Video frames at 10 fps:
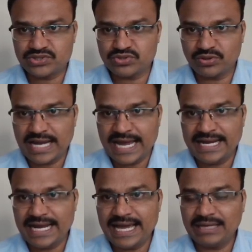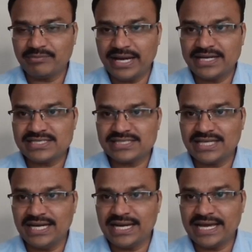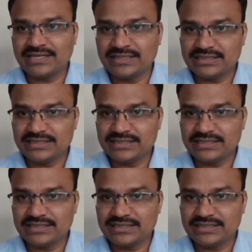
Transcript: So 9 lakh minus 3 lakh,